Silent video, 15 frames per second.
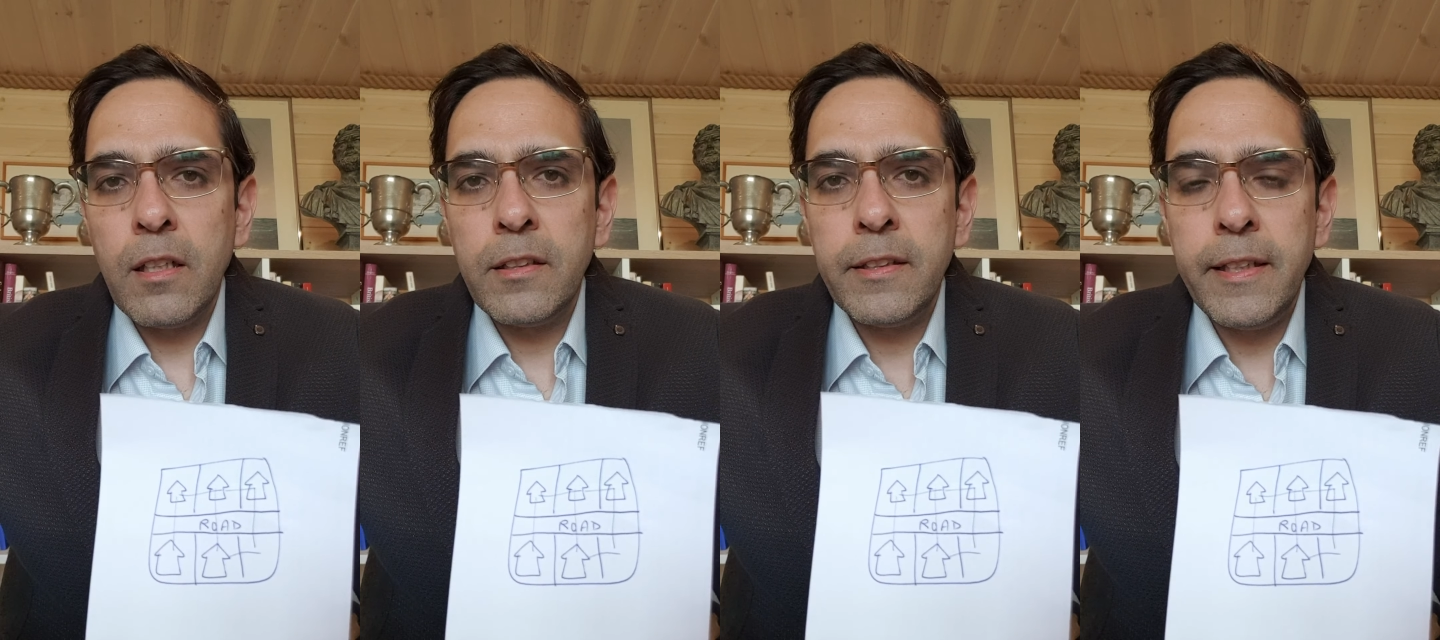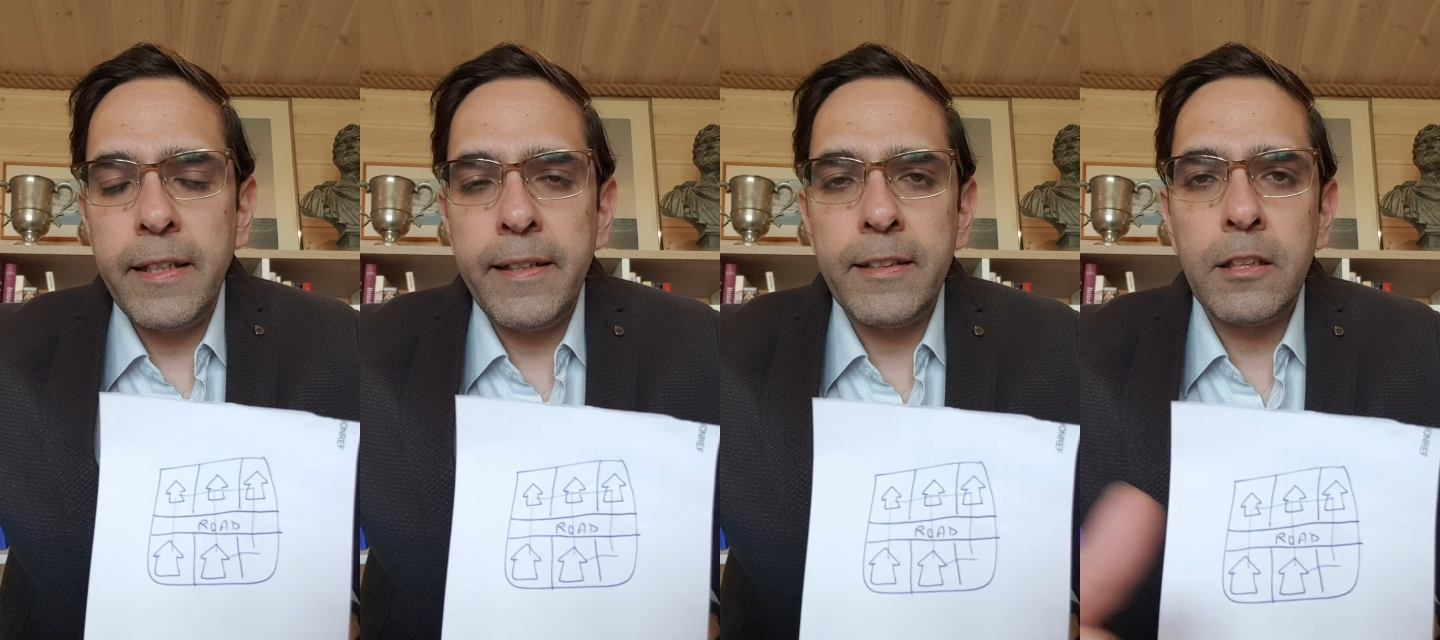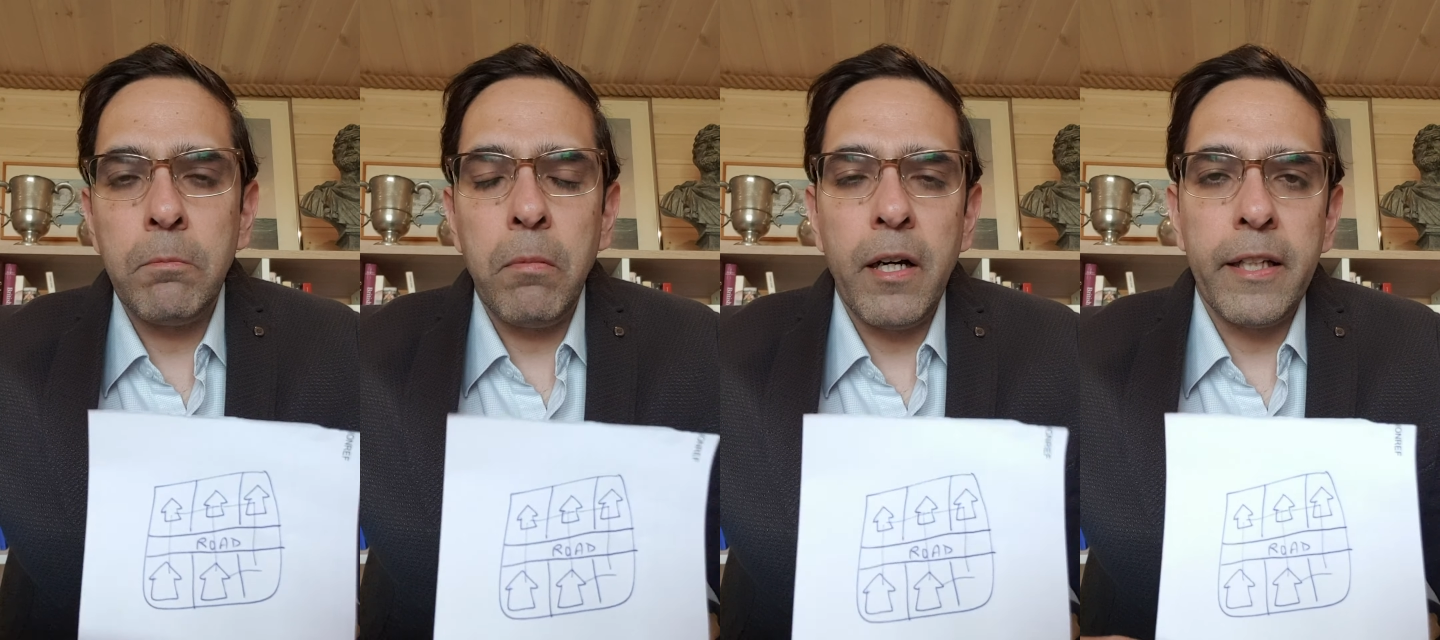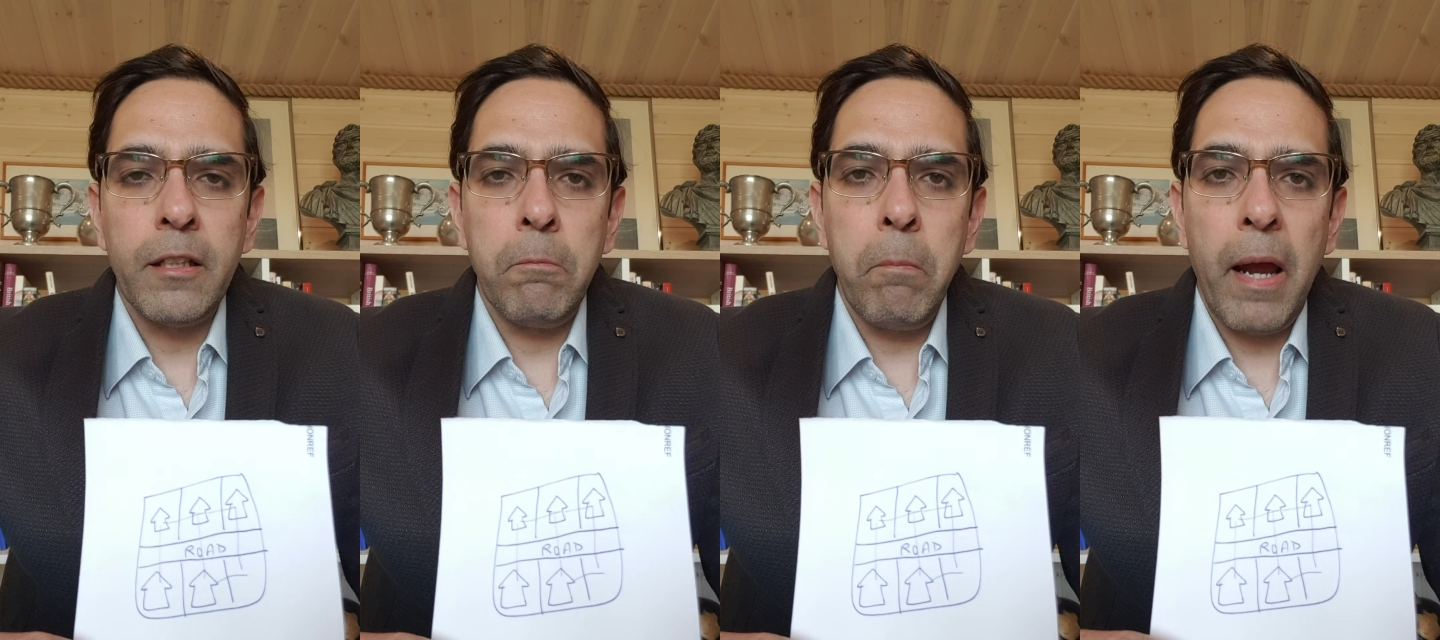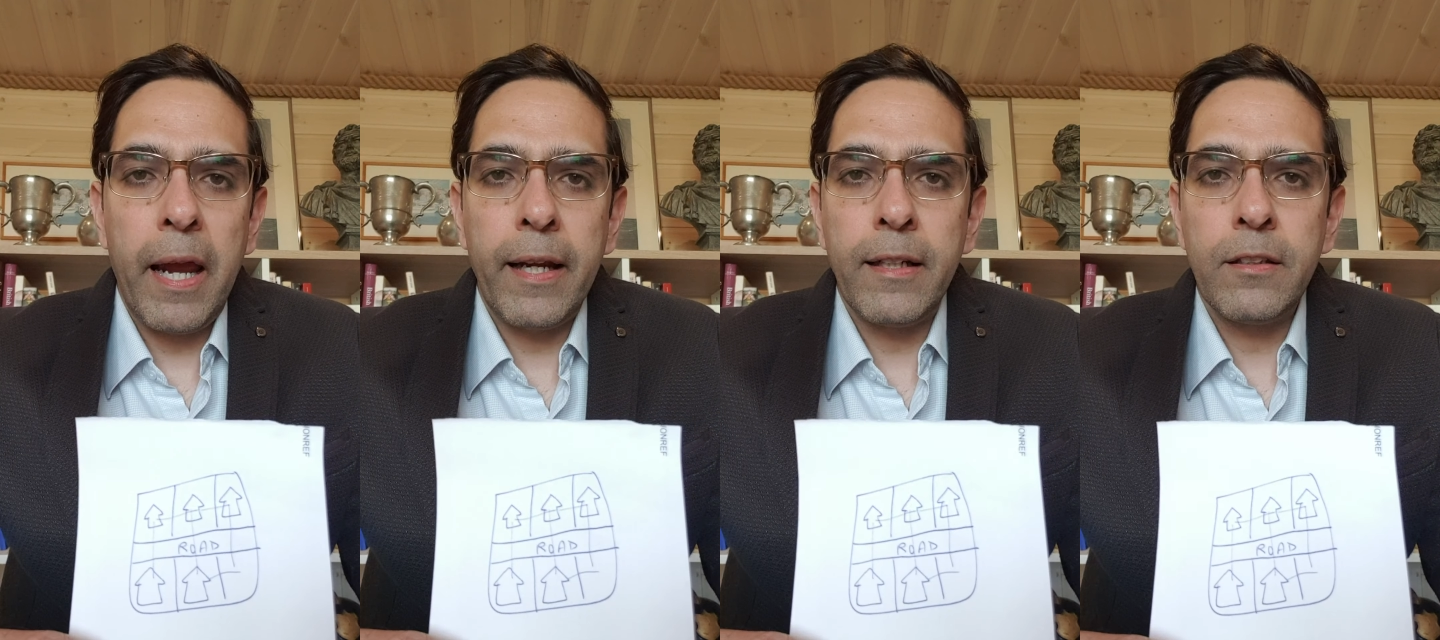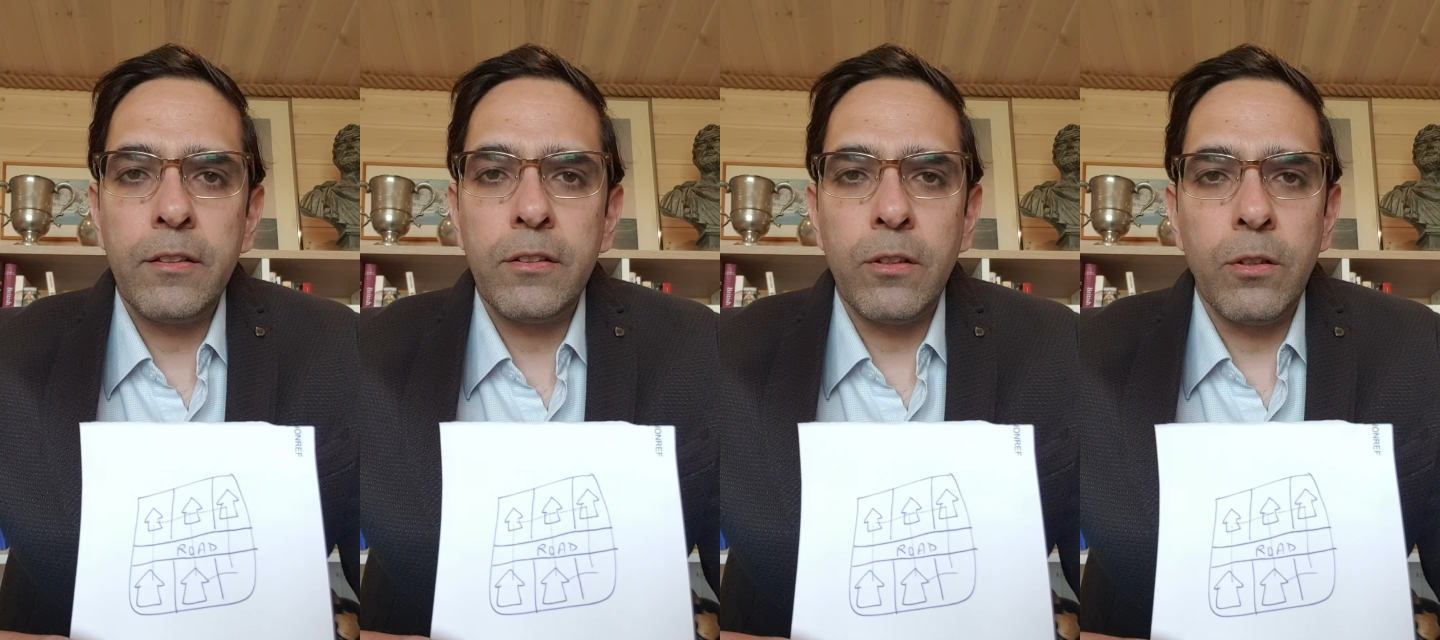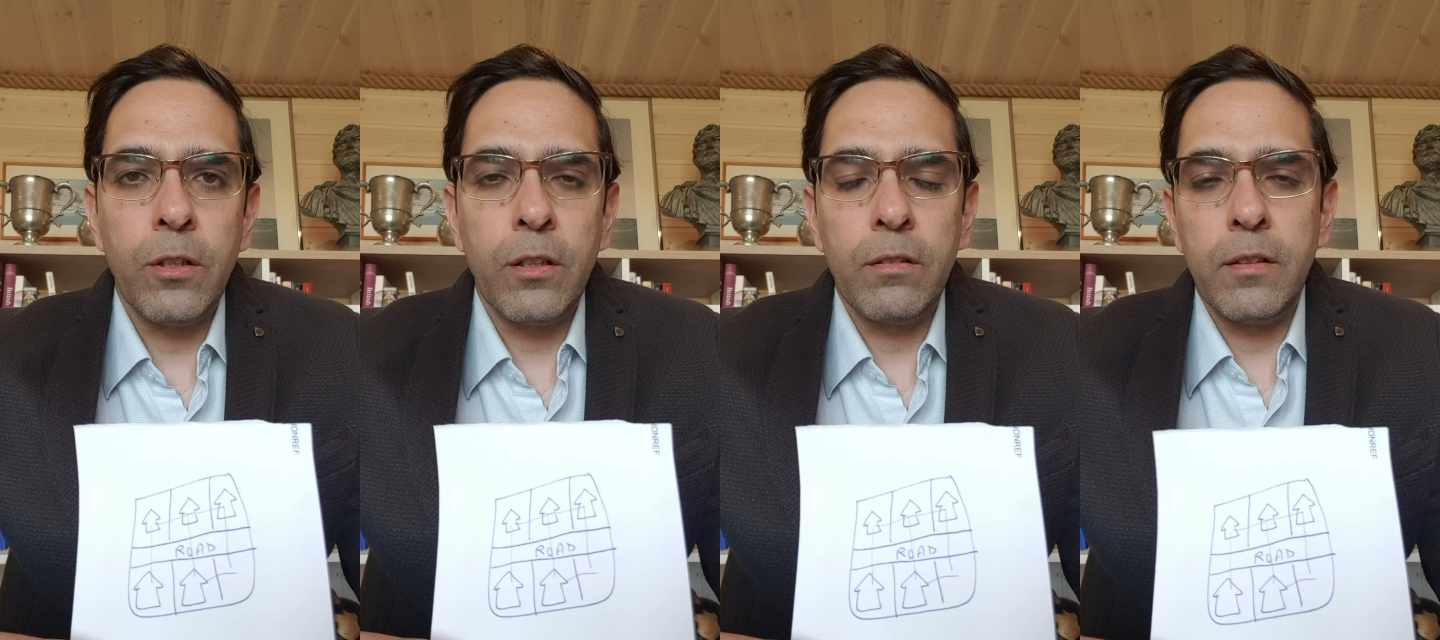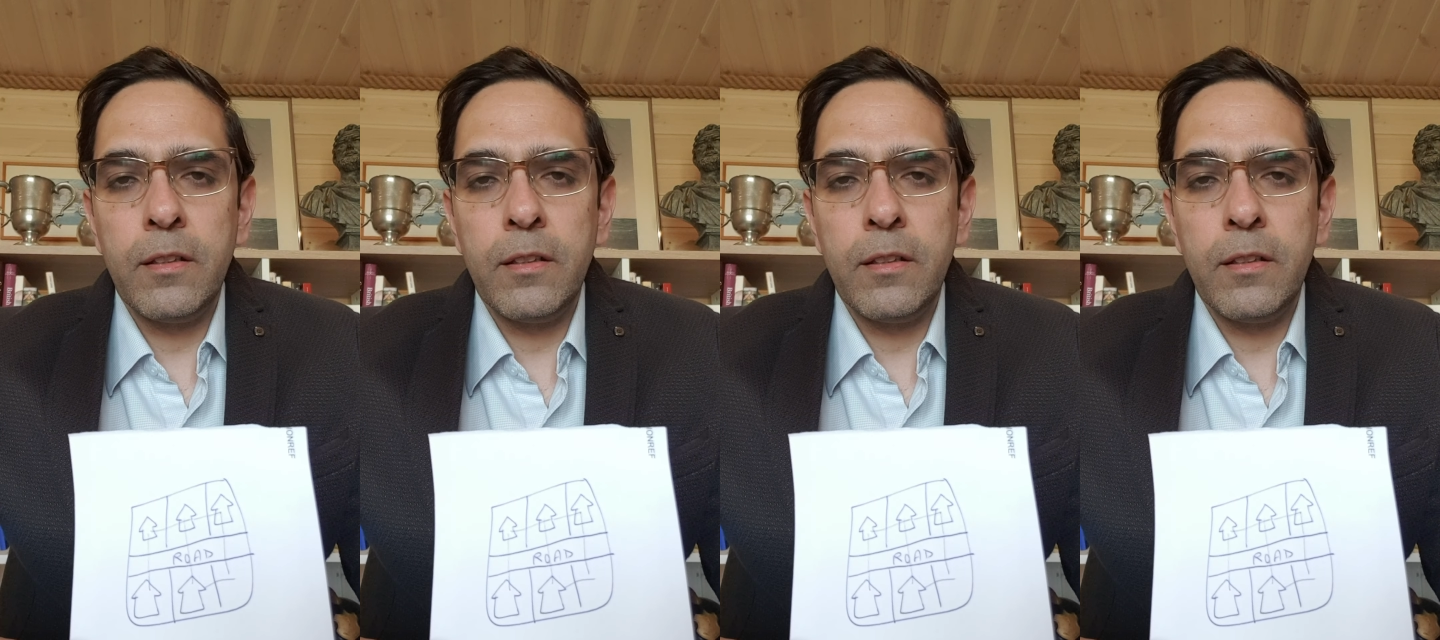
seized by the banks or